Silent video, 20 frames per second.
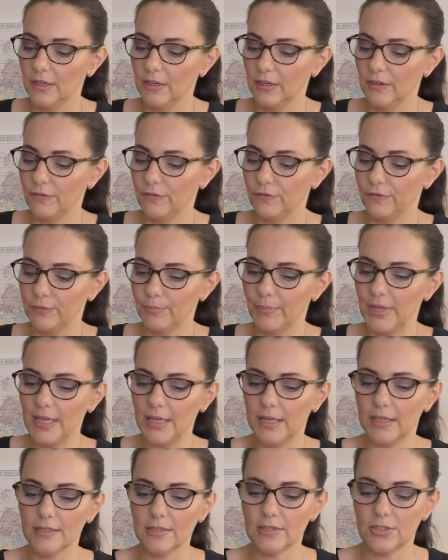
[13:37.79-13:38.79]
for
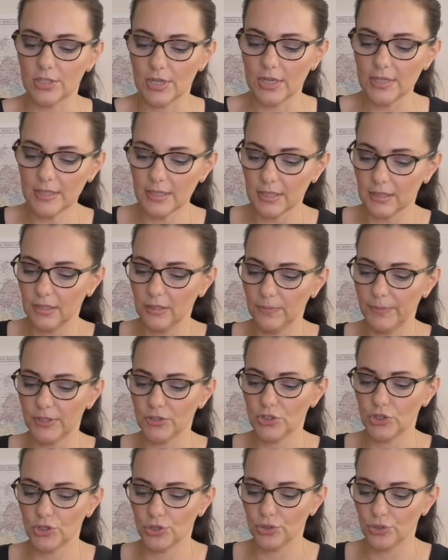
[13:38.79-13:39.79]
me it's just a little
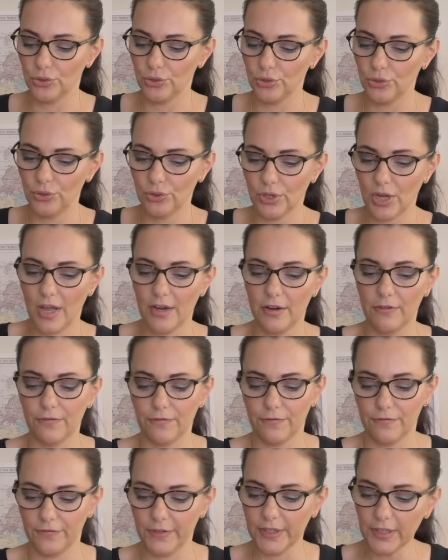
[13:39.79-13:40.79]
bit too kind of
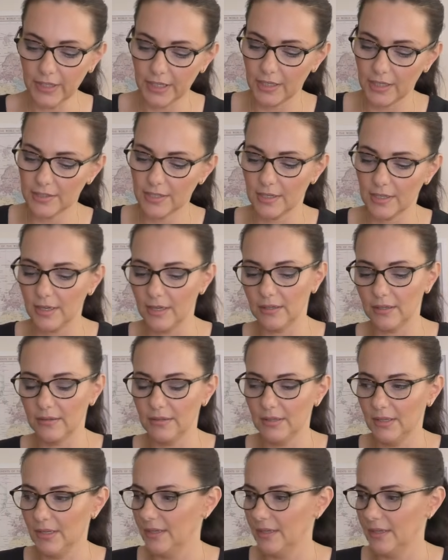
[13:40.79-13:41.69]
fiddly to get